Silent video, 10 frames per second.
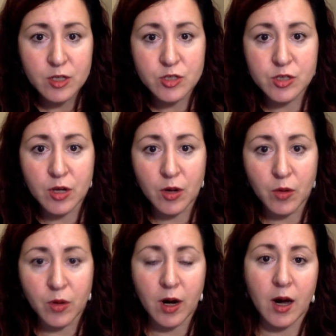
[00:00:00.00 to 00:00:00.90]

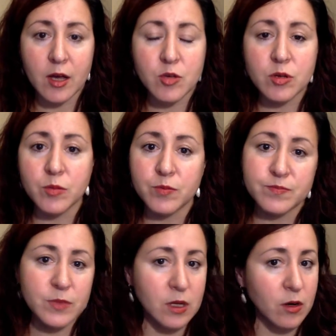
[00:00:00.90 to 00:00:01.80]
So you can,
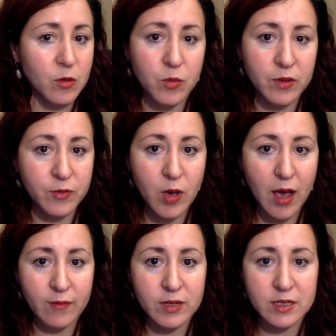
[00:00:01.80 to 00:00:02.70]
if you
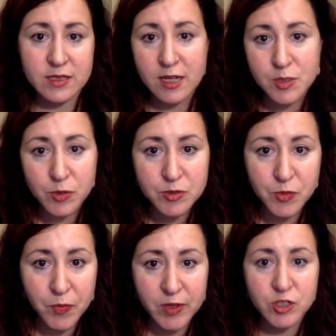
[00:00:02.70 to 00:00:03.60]
have any textbooks
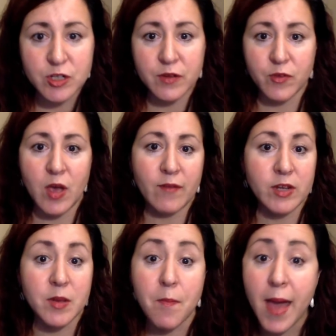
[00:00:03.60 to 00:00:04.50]
with picture, if you have
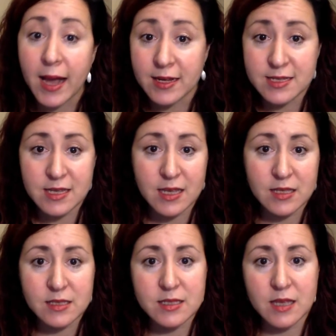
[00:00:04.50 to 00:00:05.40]
any
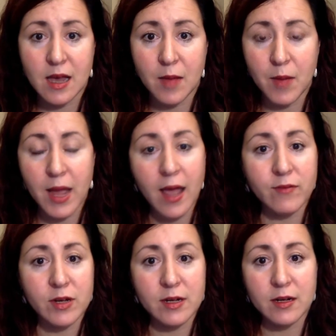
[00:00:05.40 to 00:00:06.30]
magazines, I have
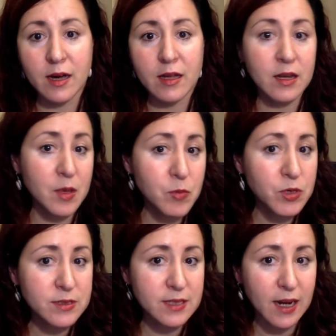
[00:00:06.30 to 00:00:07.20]
an
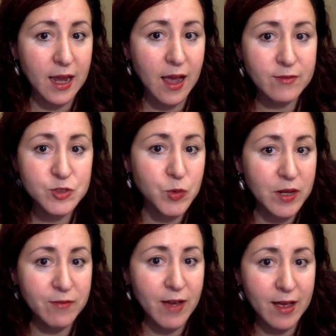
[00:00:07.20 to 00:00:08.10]
ebook that I have
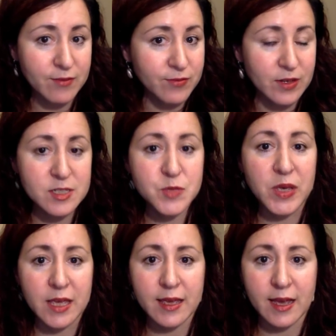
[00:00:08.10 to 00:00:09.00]
25
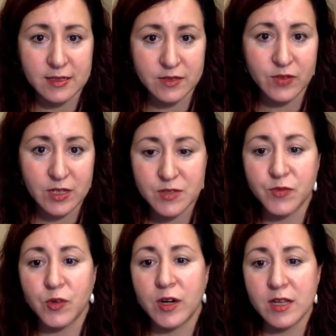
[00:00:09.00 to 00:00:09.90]
speaking activities
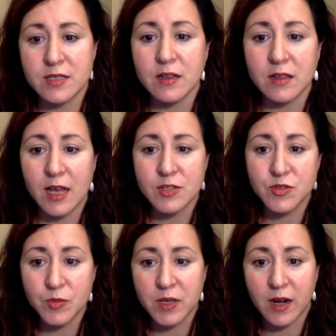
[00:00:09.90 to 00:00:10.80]
for ESL
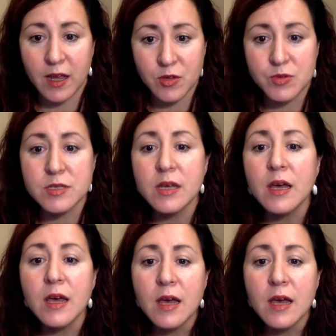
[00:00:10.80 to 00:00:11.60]
Classroom that I use.